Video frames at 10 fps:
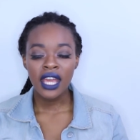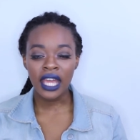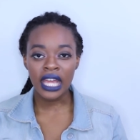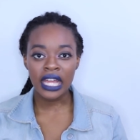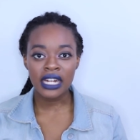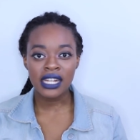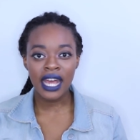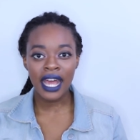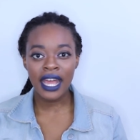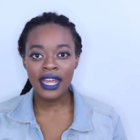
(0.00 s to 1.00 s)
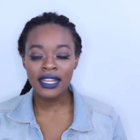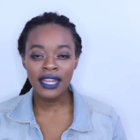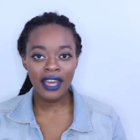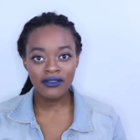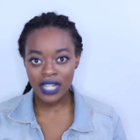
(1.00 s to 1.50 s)
and I
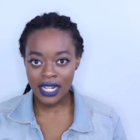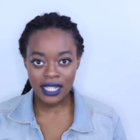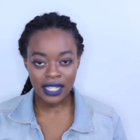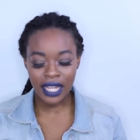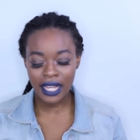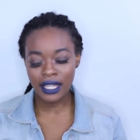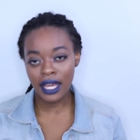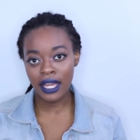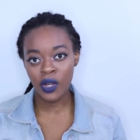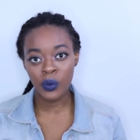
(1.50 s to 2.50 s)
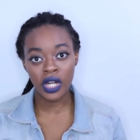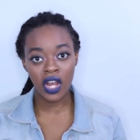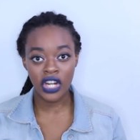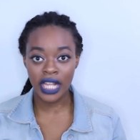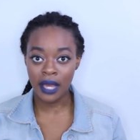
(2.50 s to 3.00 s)
have not done that yet, and we're
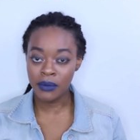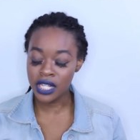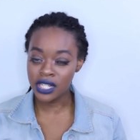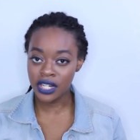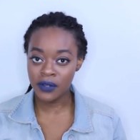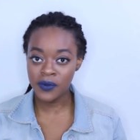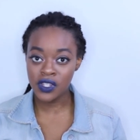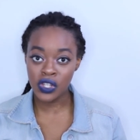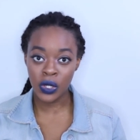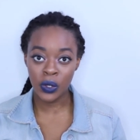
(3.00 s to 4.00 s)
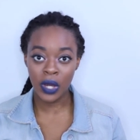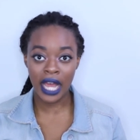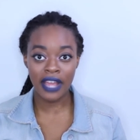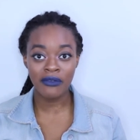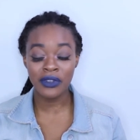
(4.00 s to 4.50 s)
already at midterms, so
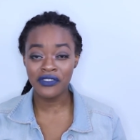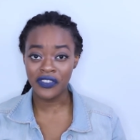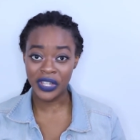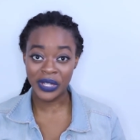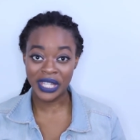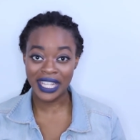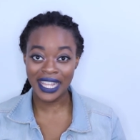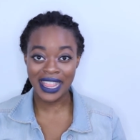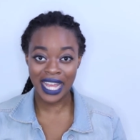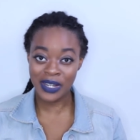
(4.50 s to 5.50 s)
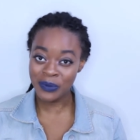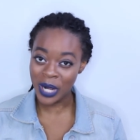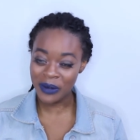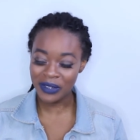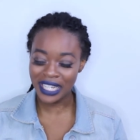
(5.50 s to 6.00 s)
I've been failing in that
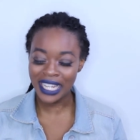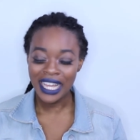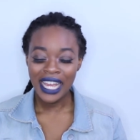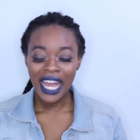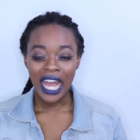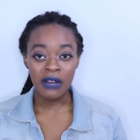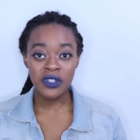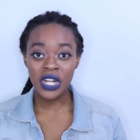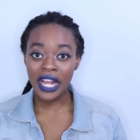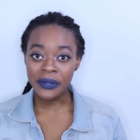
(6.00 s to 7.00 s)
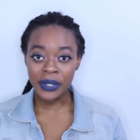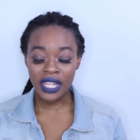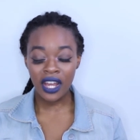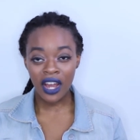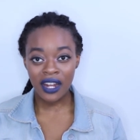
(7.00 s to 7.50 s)
department. I'm trying
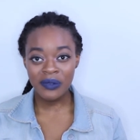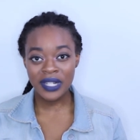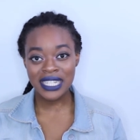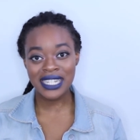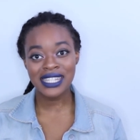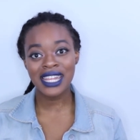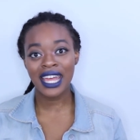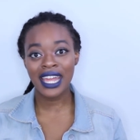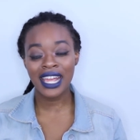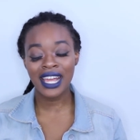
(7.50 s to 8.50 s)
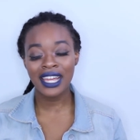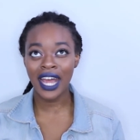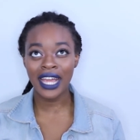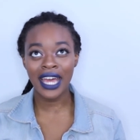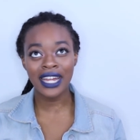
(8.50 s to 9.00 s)
really hard, but it's just like
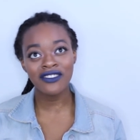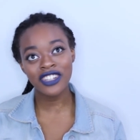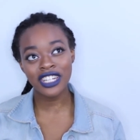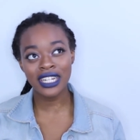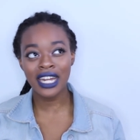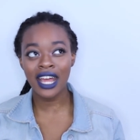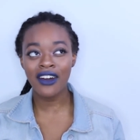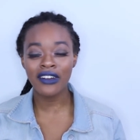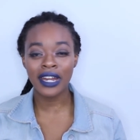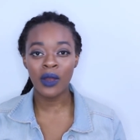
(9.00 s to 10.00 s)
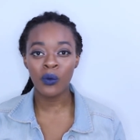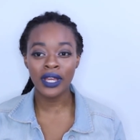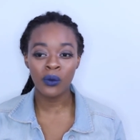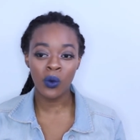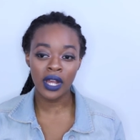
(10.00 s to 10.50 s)
I kind of figured it out, and I
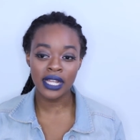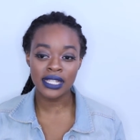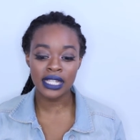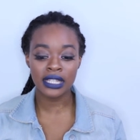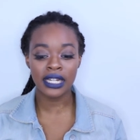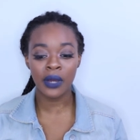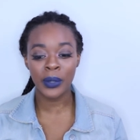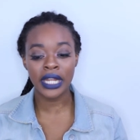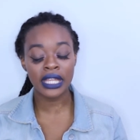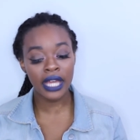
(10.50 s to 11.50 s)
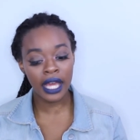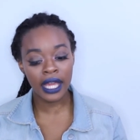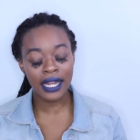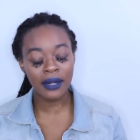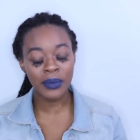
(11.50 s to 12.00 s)
went once and then I went
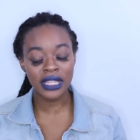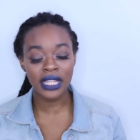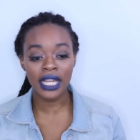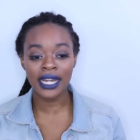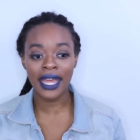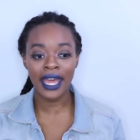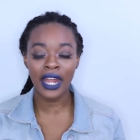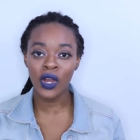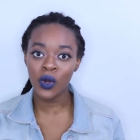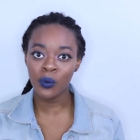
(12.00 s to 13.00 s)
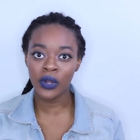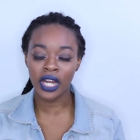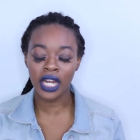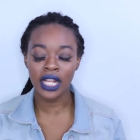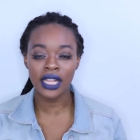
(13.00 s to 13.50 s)
again, but then I had
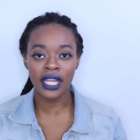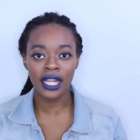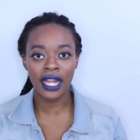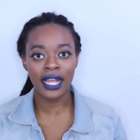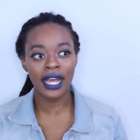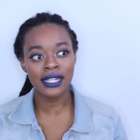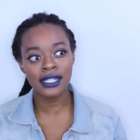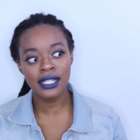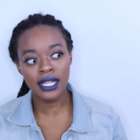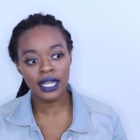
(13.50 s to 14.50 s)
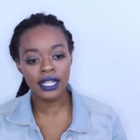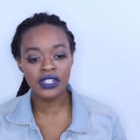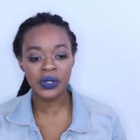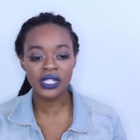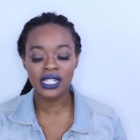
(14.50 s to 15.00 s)
homework and then I got sick,
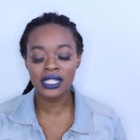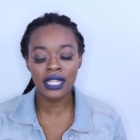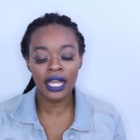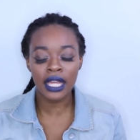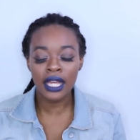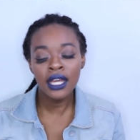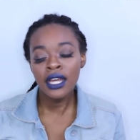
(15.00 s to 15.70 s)
so it's just like